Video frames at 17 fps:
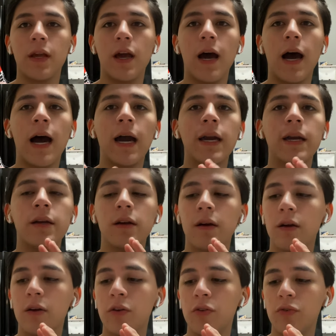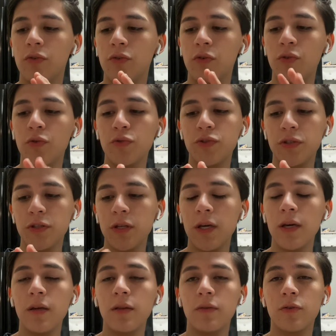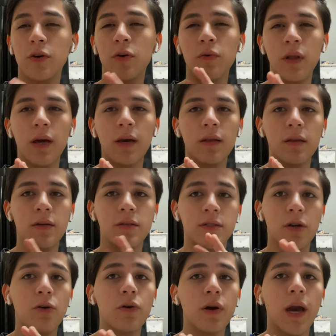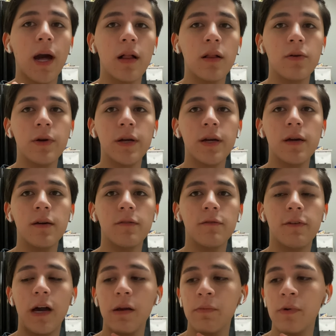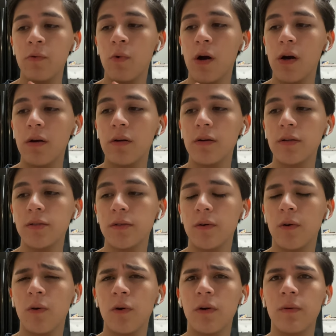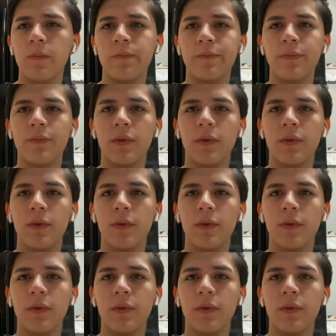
I usually don't like the zero calorie vitamin waters or